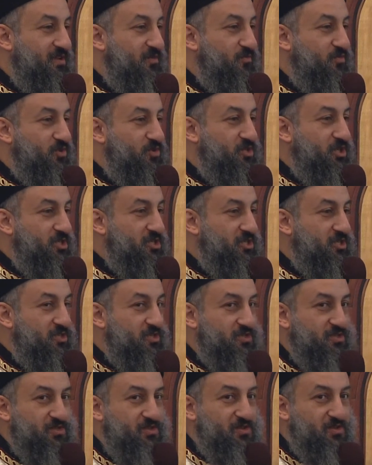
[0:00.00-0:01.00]

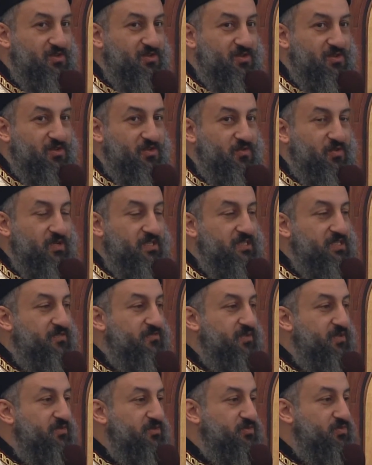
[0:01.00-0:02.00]
Processions. What's the
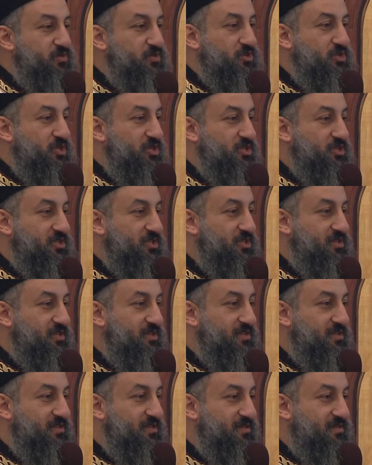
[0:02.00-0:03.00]
famous
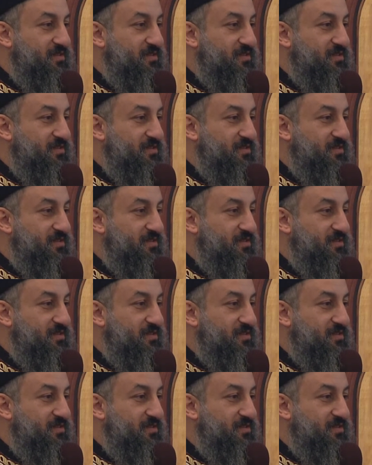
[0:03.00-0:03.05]
procession?